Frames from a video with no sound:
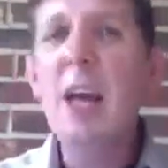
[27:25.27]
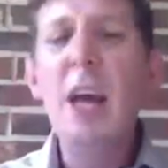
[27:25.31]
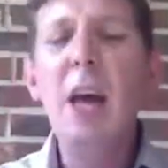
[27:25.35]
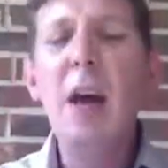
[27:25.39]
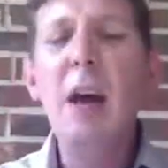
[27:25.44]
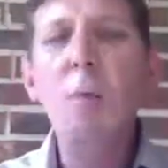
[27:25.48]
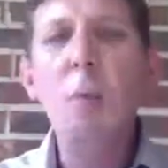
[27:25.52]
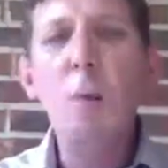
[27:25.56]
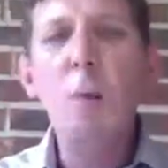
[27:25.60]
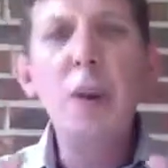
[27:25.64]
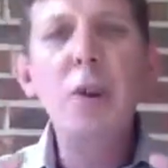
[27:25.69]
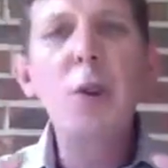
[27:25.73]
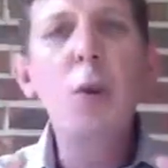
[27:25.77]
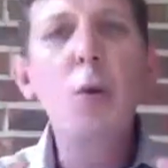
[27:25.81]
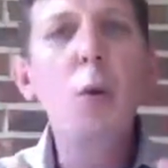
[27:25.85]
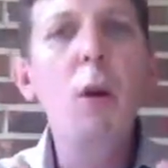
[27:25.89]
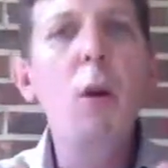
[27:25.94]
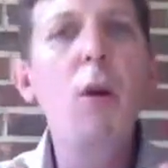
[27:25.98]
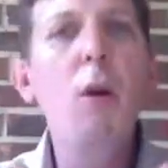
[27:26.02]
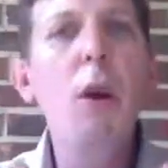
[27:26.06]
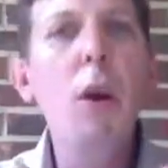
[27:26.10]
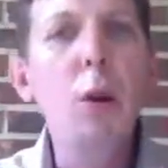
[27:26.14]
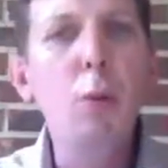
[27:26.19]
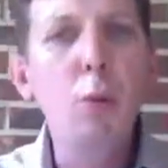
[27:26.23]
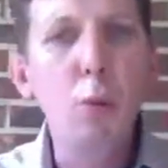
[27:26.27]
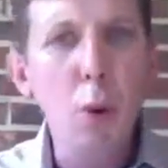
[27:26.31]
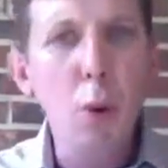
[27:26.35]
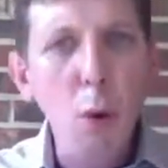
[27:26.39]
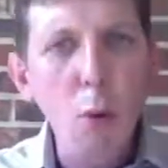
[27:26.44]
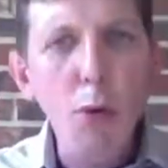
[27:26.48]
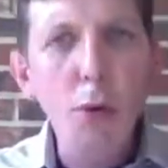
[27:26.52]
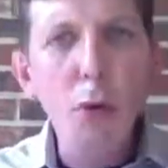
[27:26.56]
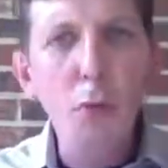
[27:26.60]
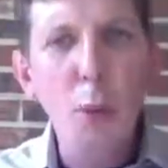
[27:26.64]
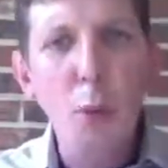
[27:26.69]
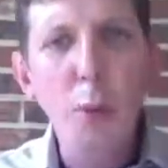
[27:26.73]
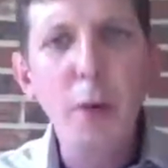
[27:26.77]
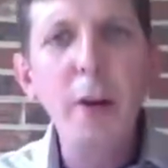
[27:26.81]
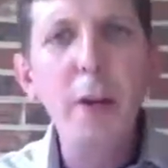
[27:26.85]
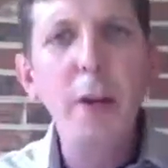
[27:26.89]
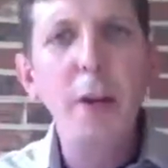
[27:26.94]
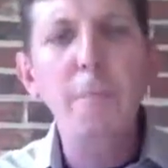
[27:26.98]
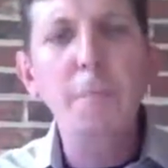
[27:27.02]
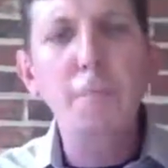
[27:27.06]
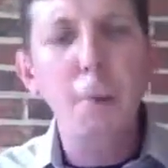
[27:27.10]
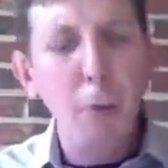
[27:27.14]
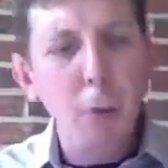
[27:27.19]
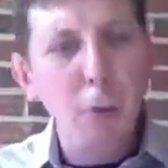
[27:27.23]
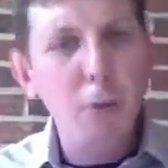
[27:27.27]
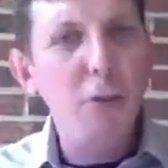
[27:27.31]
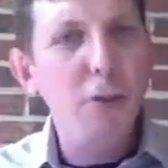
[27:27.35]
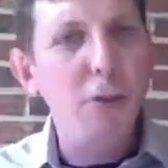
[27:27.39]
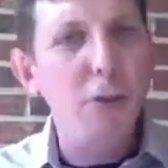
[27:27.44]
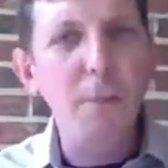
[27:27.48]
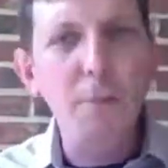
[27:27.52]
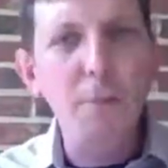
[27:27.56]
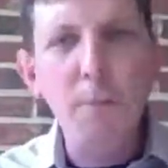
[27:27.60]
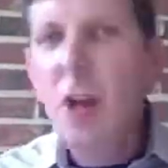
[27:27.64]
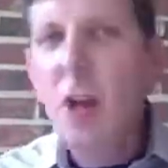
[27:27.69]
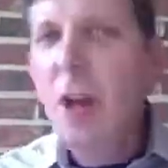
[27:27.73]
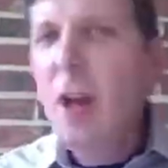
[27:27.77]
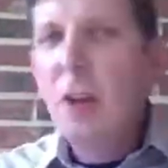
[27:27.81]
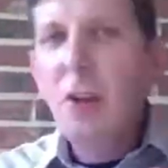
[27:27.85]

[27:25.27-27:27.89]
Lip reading: And when you are a growth-oriented person,